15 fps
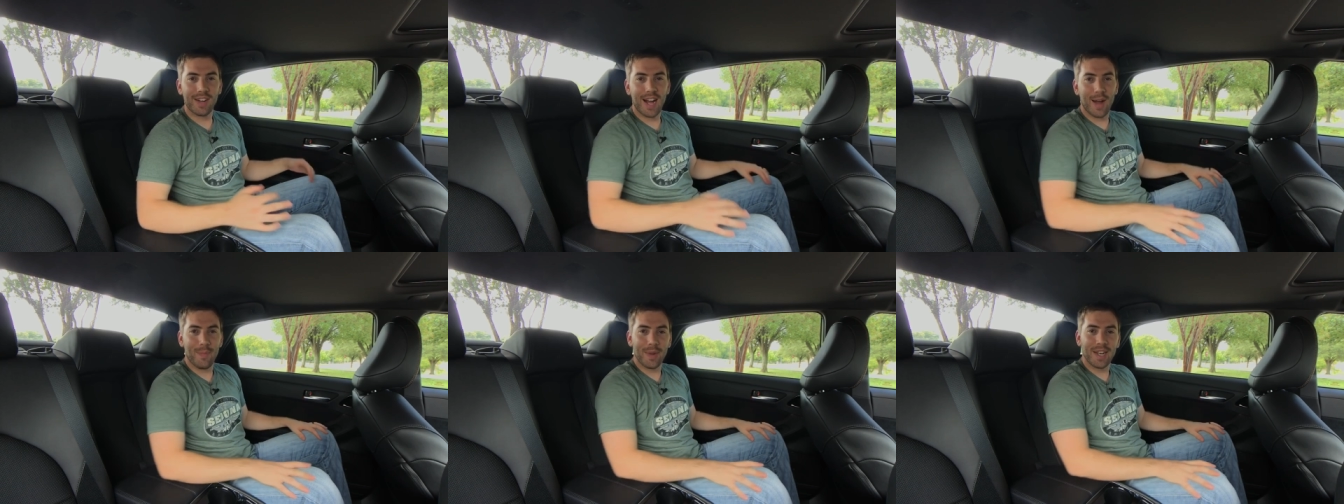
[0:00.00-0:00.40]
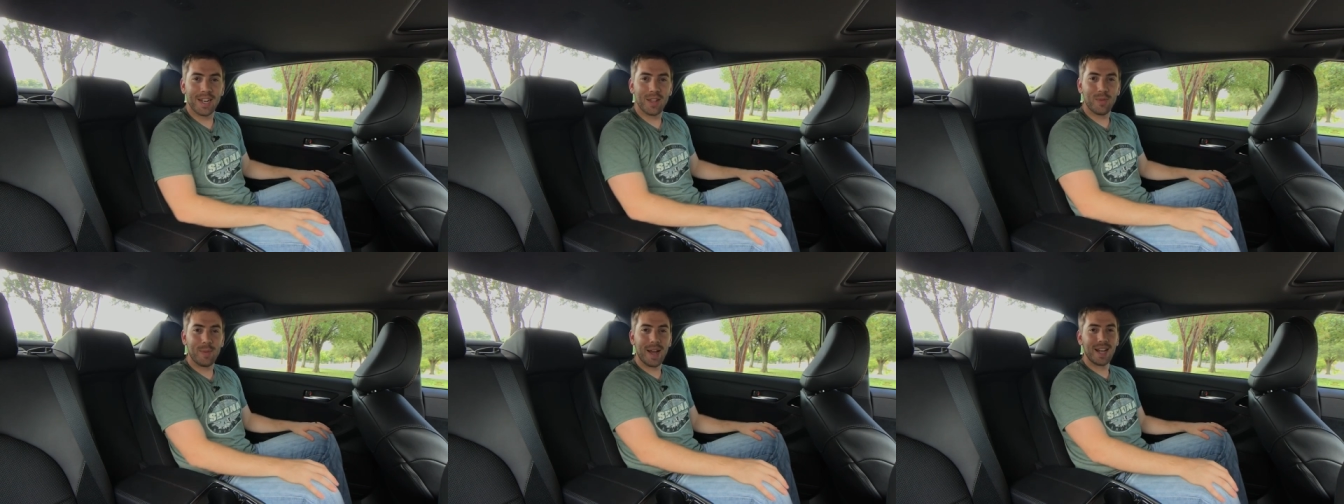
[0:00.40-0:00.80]
hopping
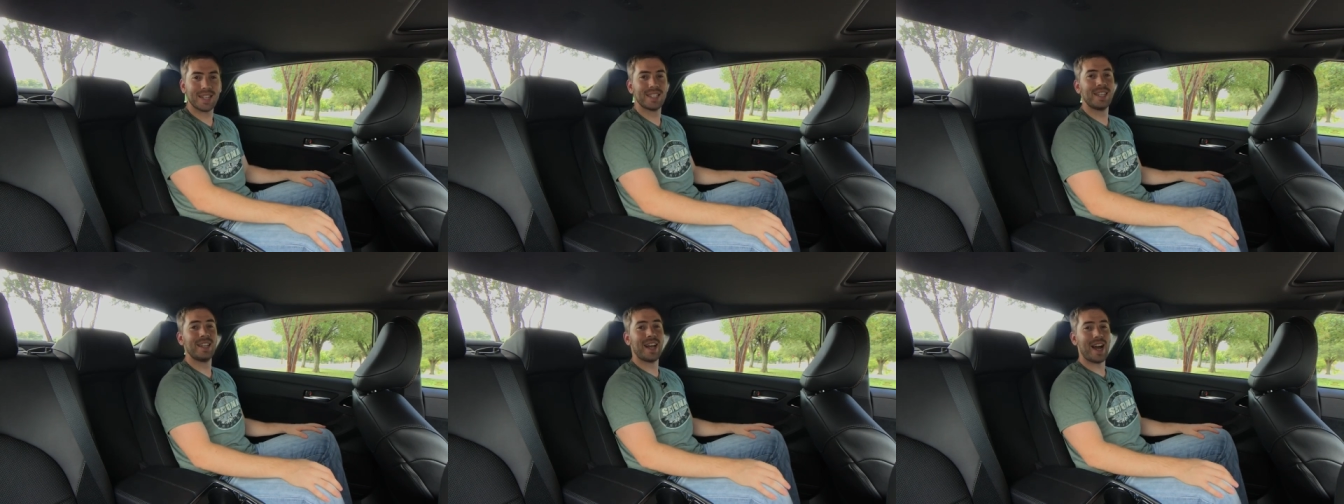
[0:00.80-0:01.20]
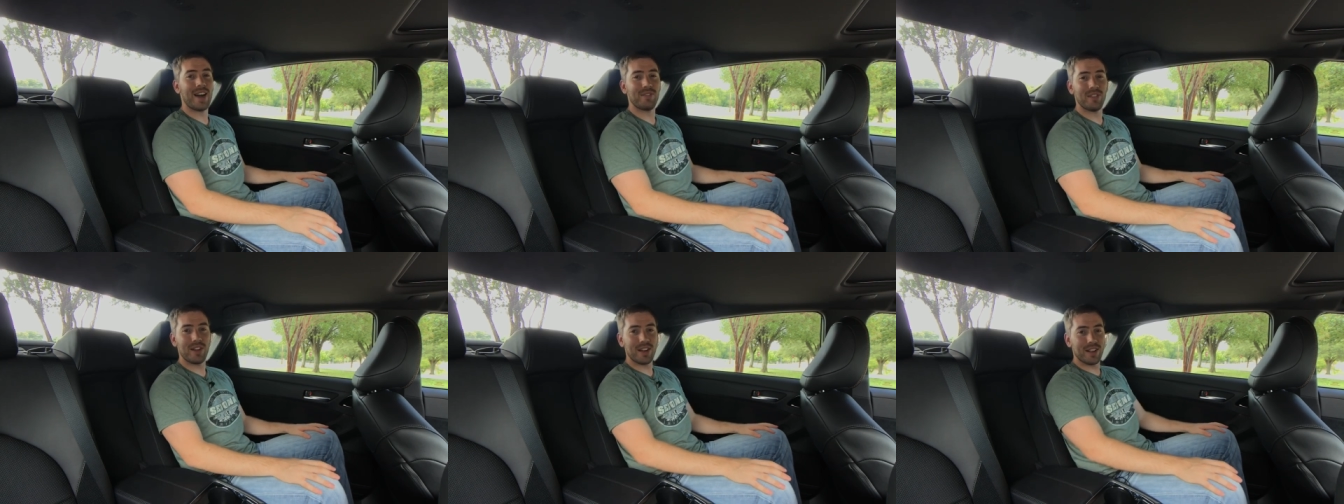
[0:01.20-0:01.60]
into the back seat of the
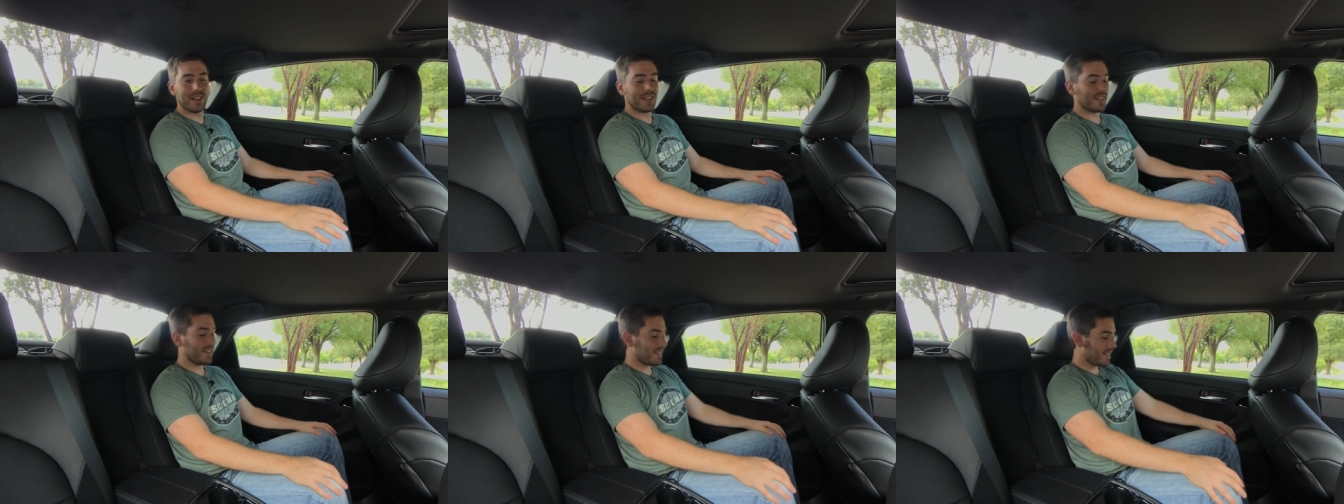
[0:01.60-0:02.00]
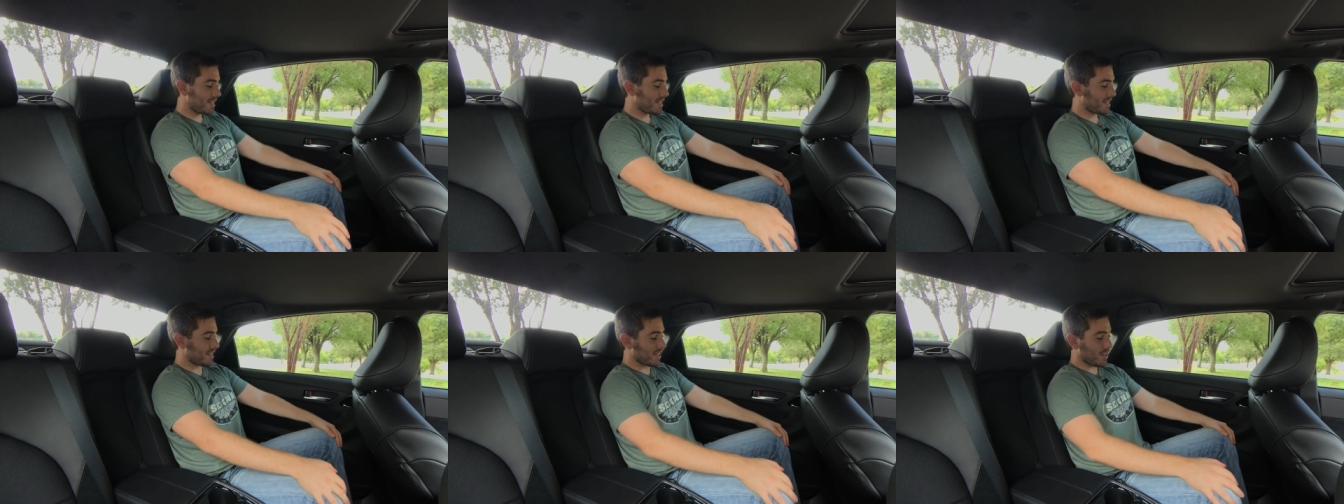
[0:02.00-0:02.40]
Avalon, this
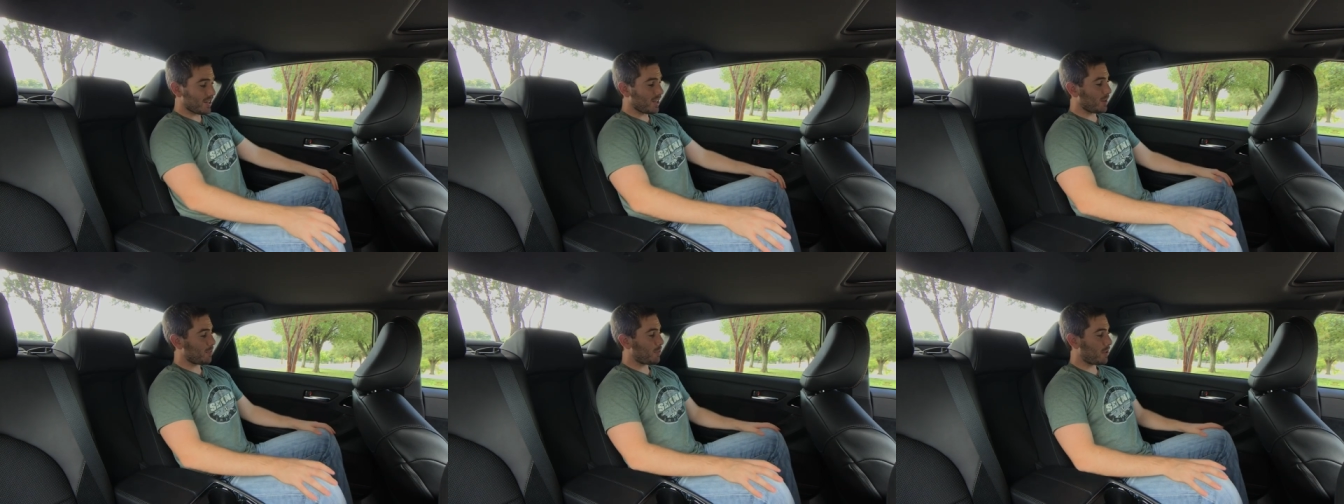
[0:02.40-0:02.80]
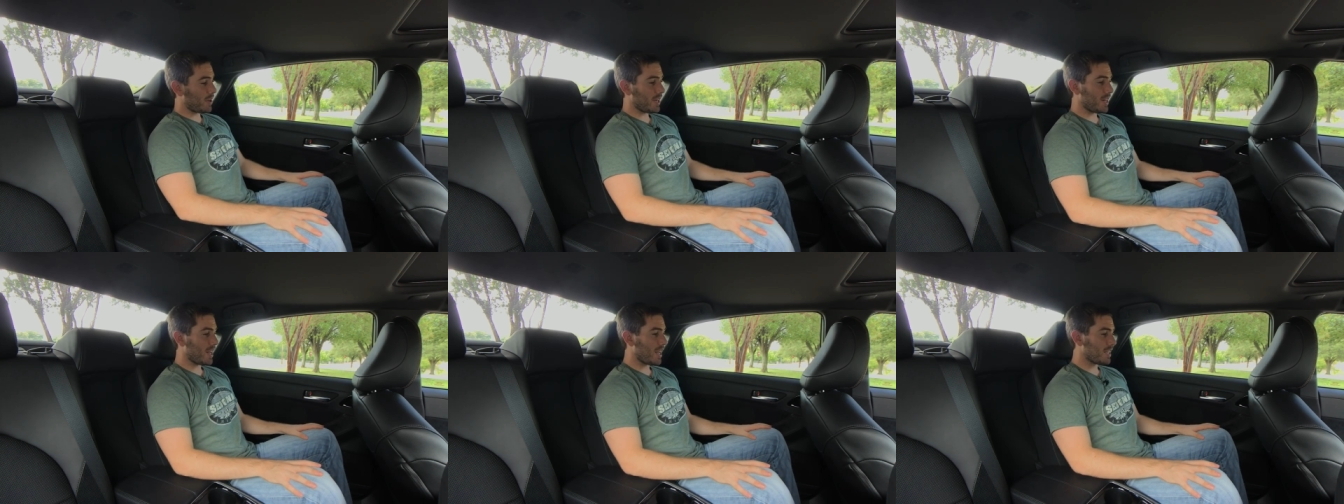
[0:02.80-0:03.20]
is still a
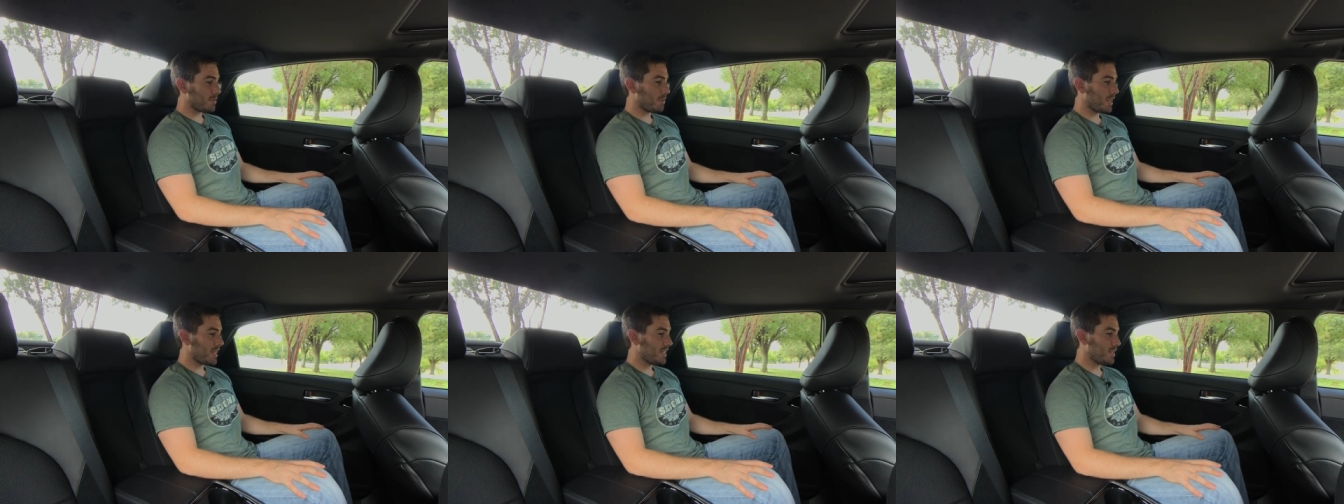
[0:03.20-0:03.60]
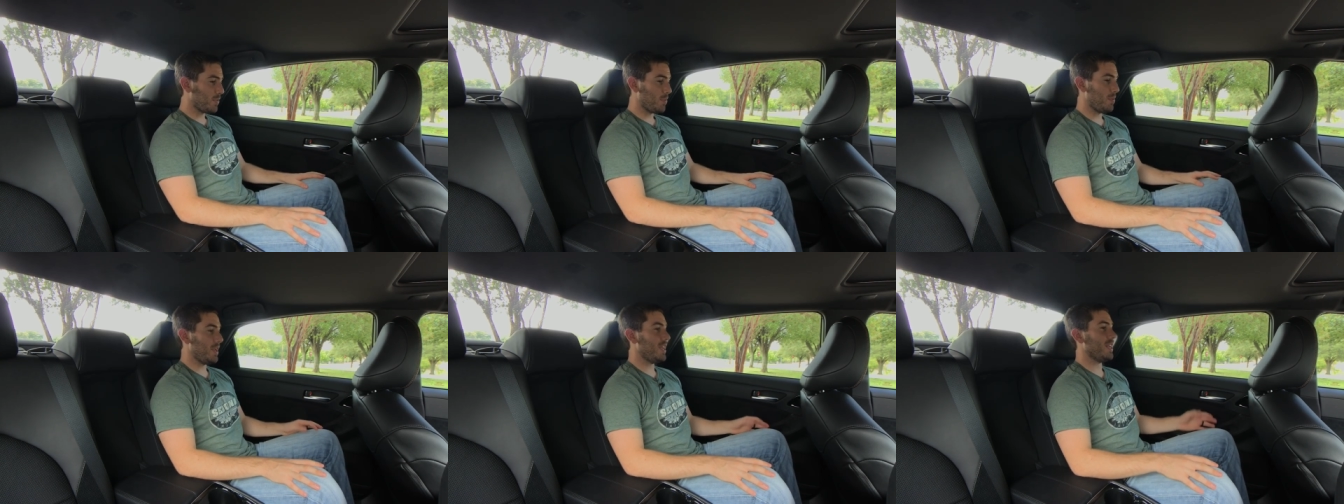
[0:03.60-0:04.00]
pretty nice place to
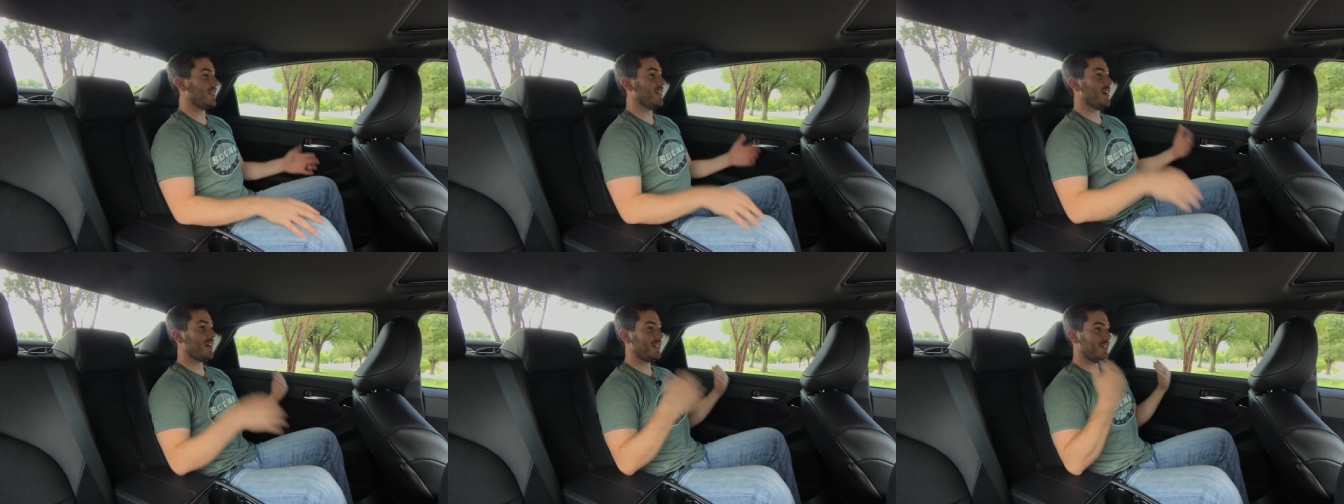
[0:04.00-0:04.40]
be.